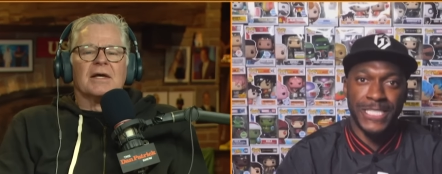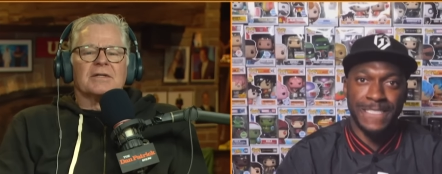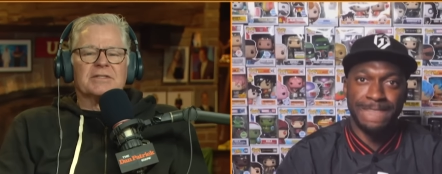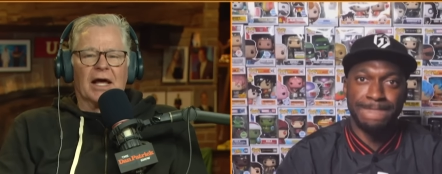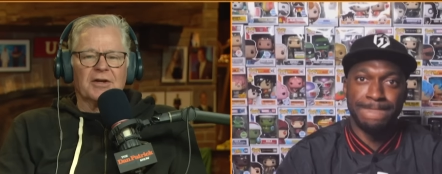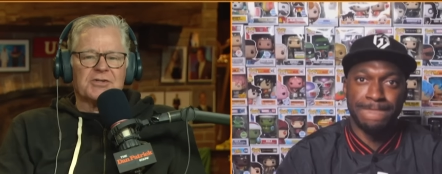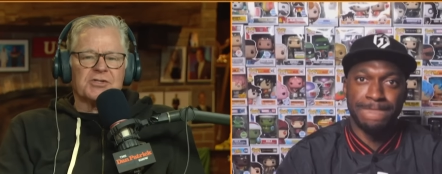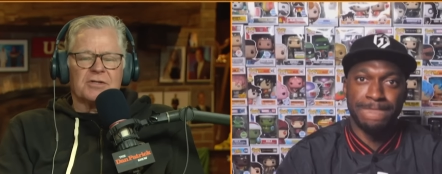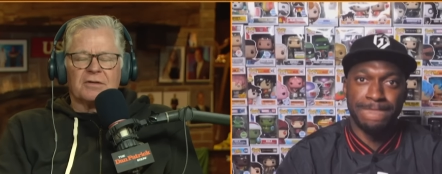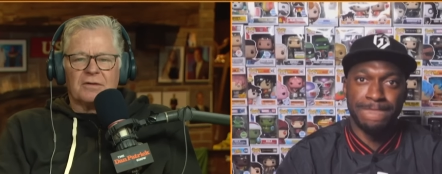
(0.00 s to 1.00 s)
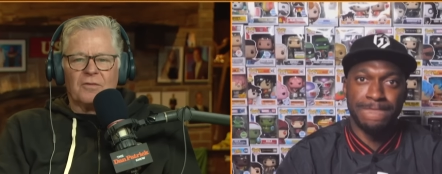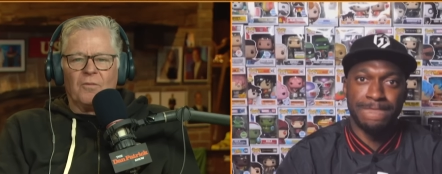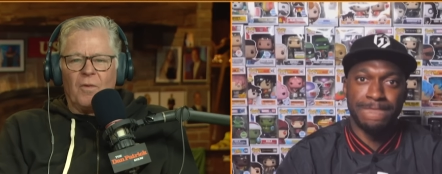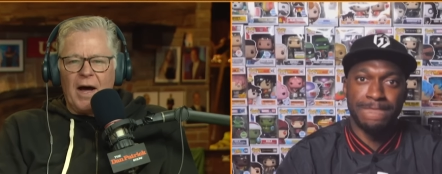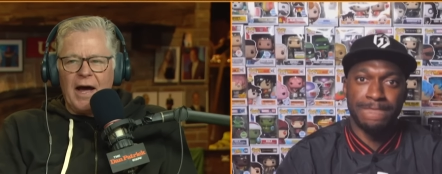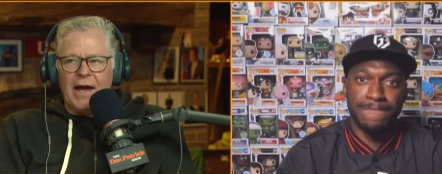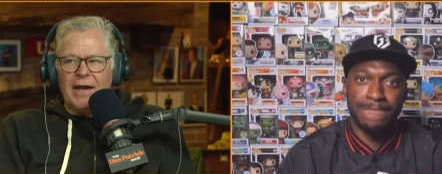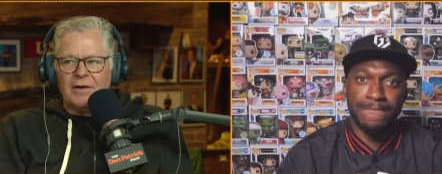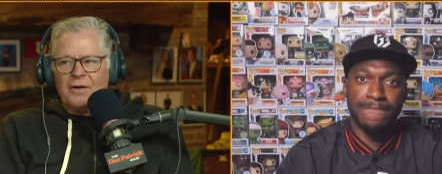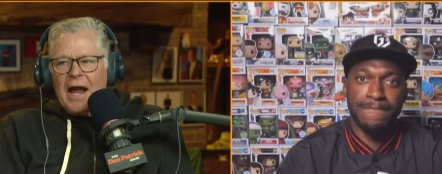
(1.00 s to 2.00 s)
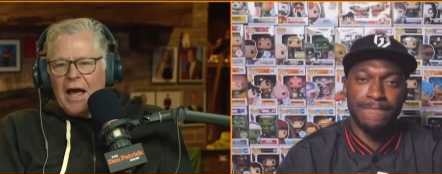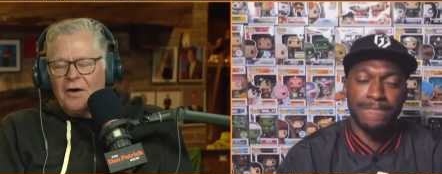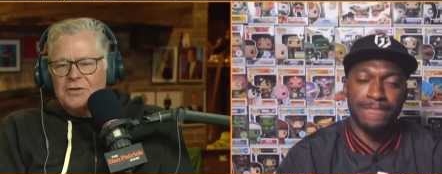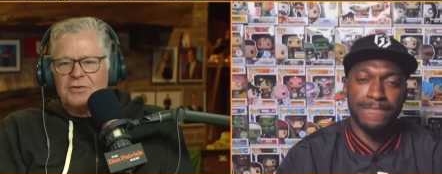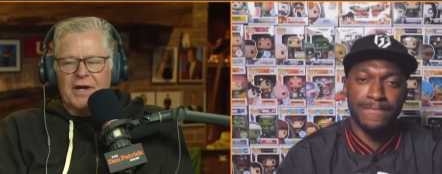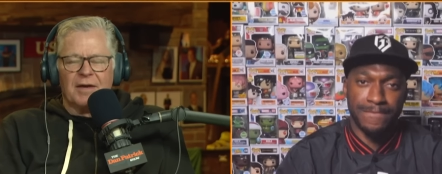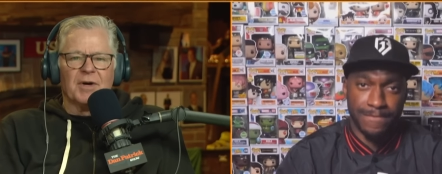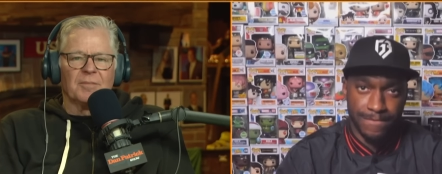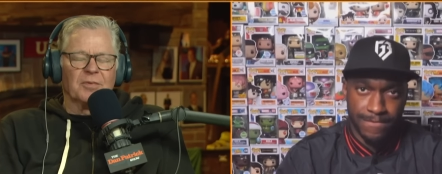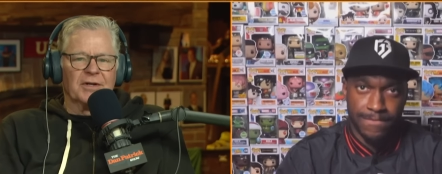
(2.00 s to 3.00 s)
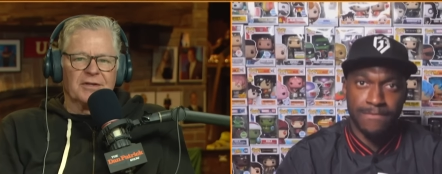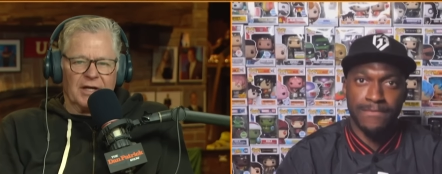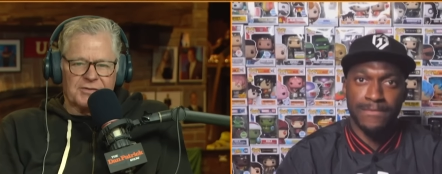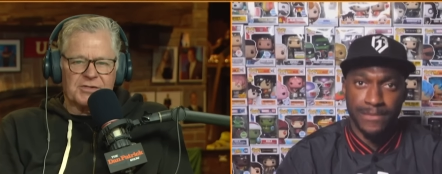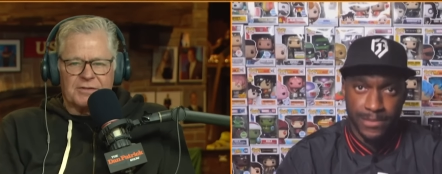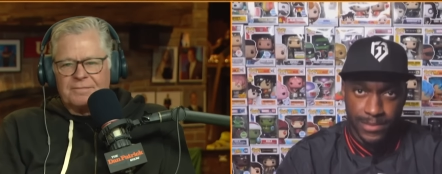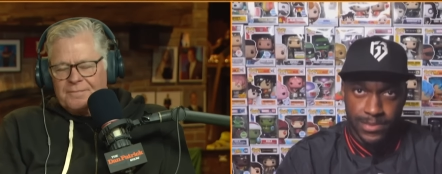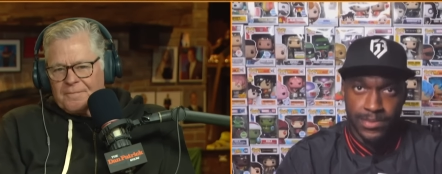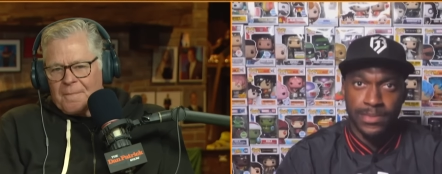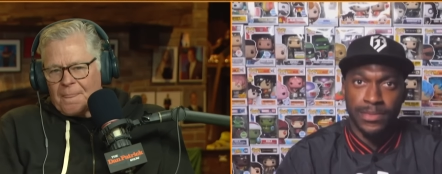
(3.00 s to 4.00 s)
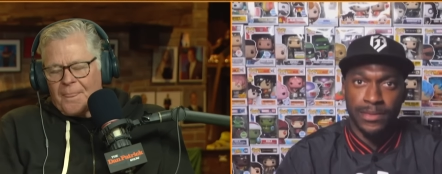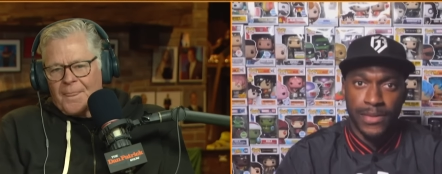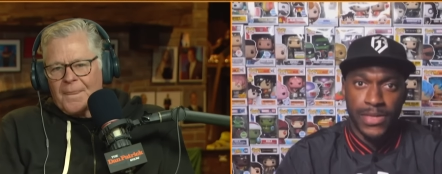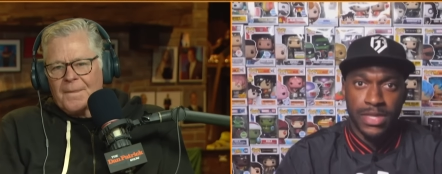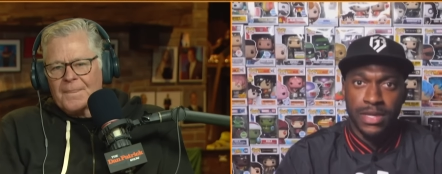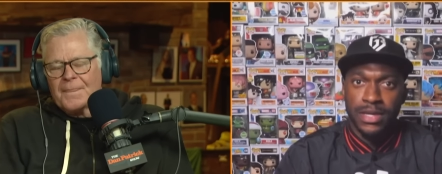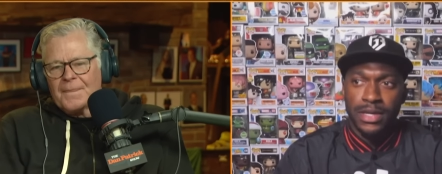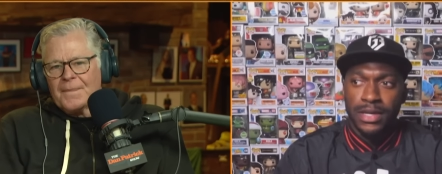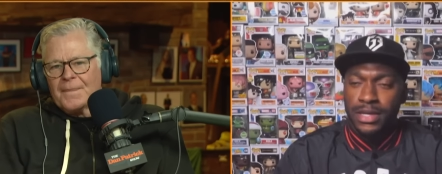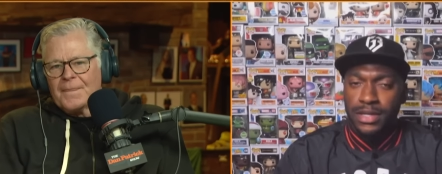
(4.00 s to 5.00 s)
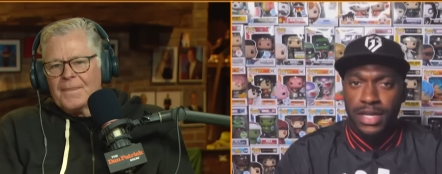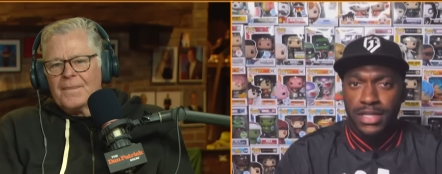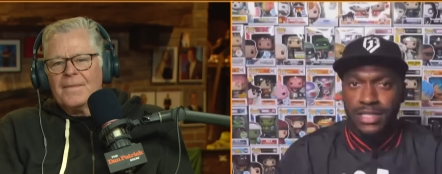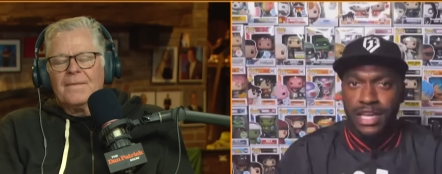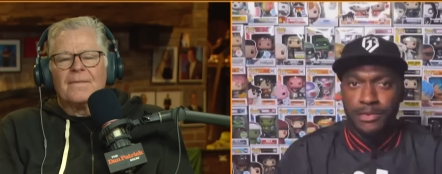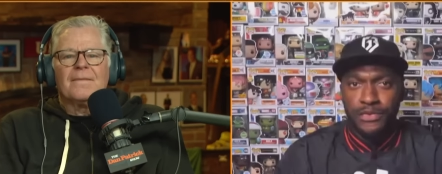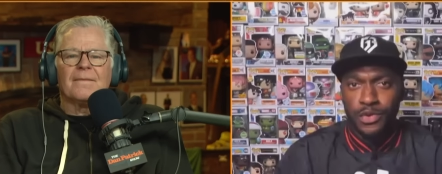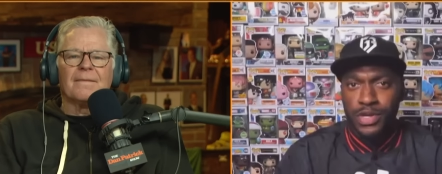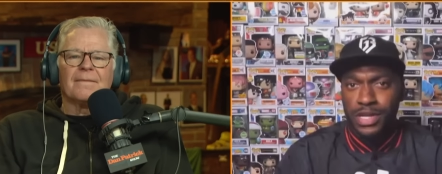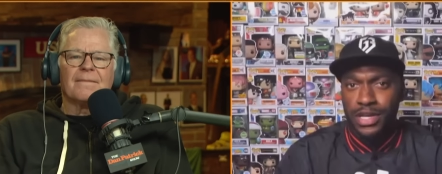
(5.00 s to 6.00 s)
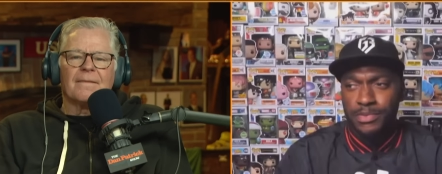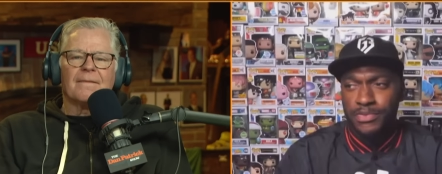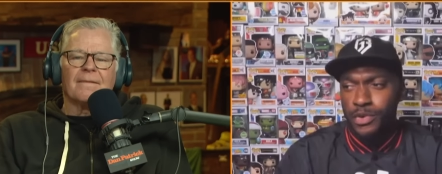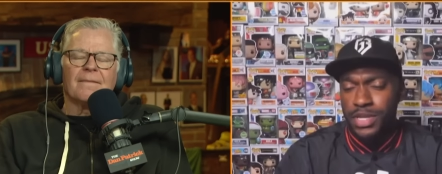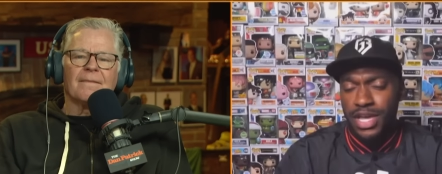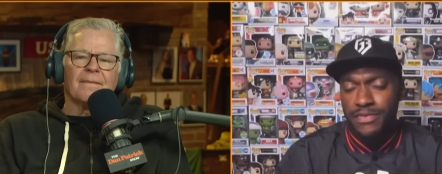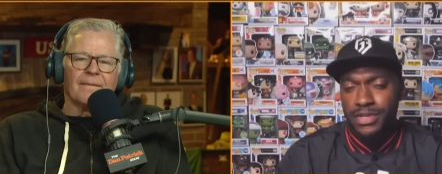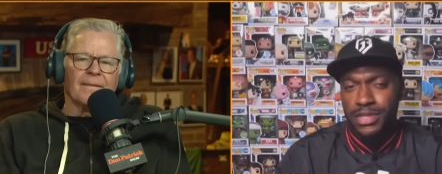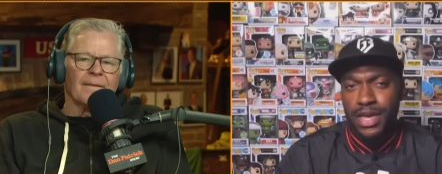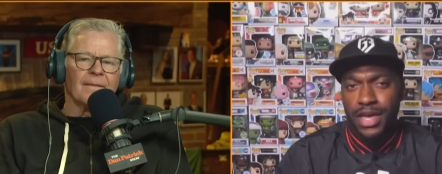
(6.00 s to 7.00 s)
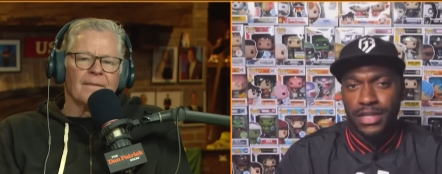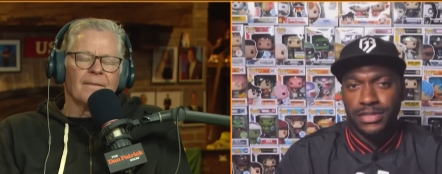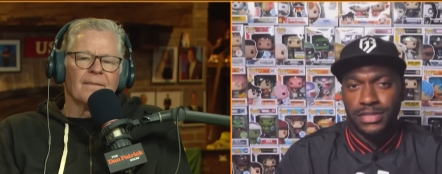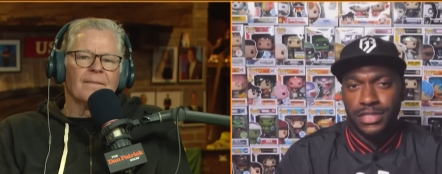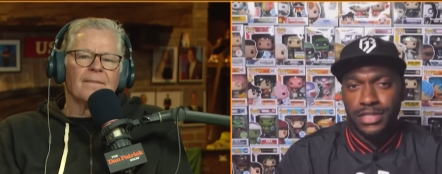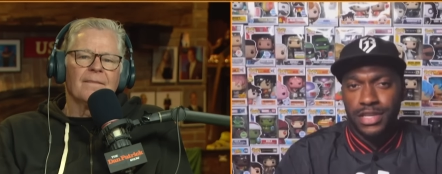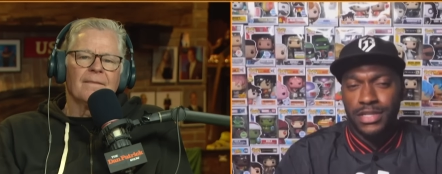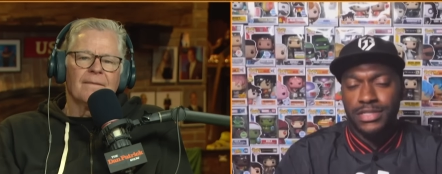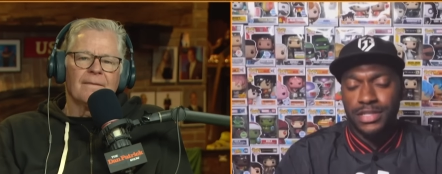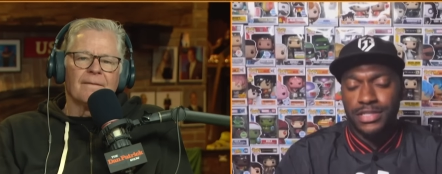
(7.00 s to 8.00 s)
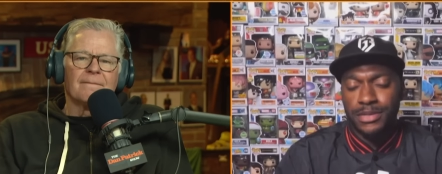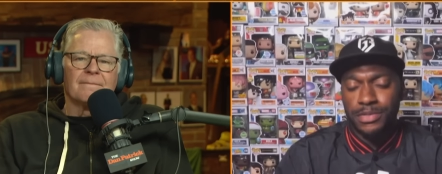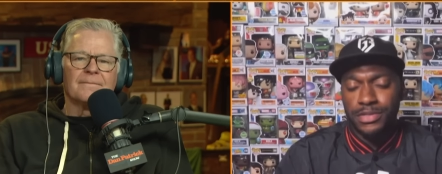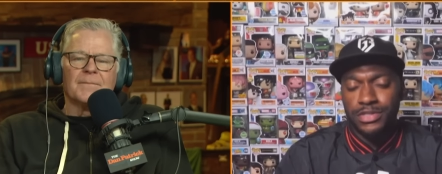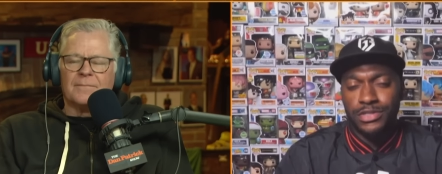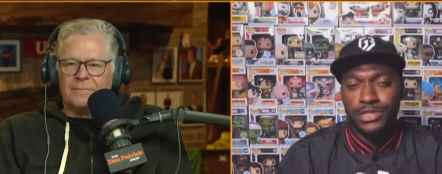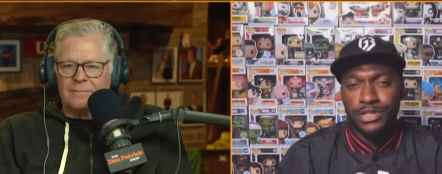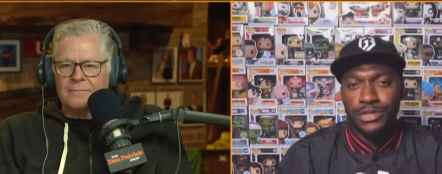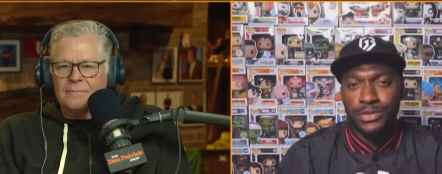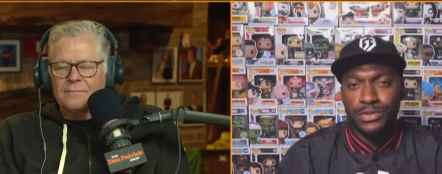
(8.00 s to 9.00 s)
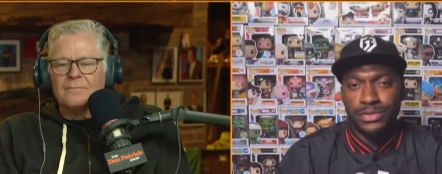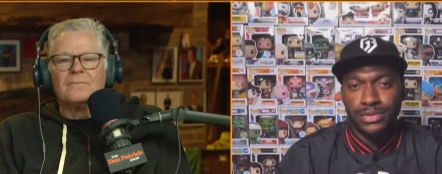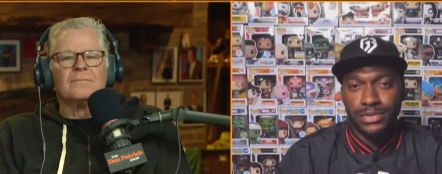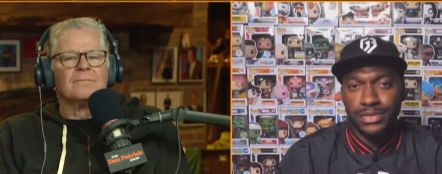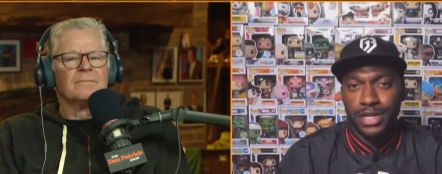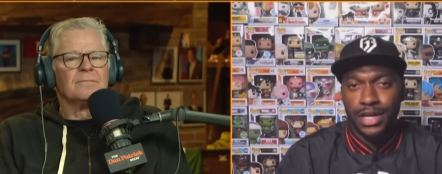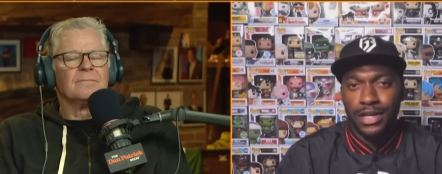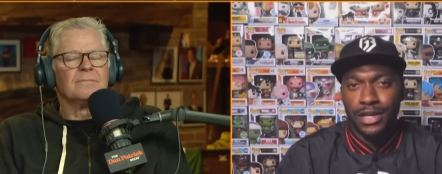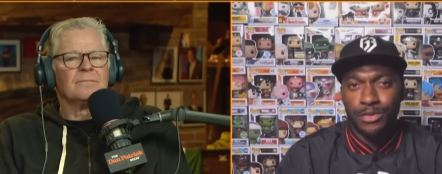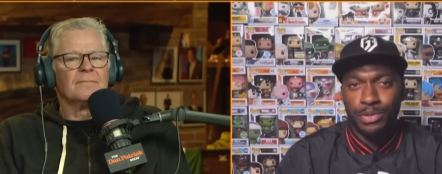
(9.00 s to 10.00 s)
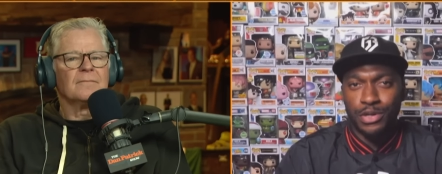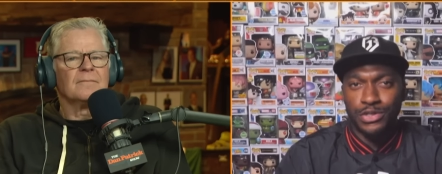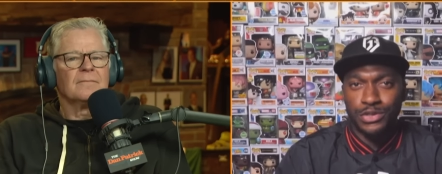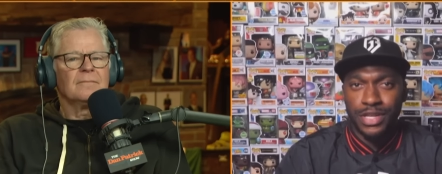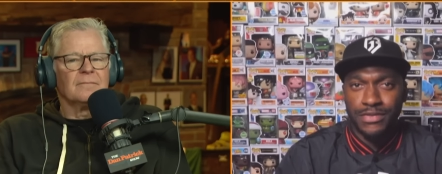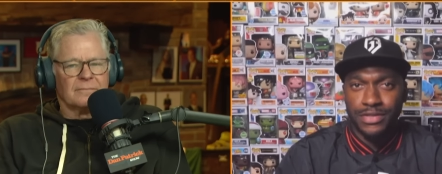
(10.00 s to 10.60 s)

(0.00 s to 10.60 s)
Speaker 1: Tell us why or how you came up with this.
Speaker 2: Yeah, Dan. Before we uh before we dive into that, can I say something just to you uh, on a personal level?